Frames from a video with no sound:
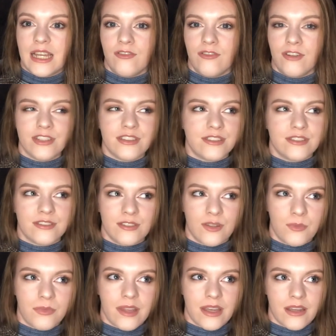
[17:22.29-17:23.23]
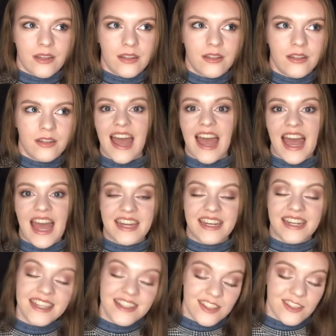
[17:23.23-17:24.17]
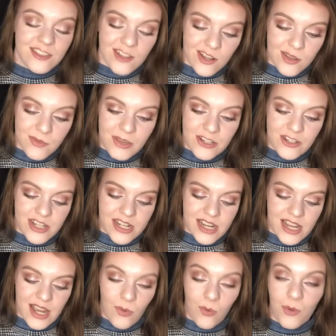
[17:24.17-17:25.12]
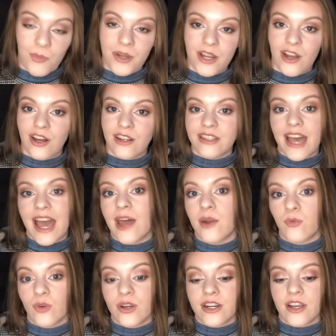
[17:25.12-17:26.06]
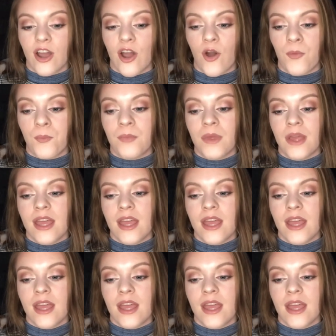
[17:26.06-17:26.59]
something. And in this documentary, a woman called Anne Widdecombe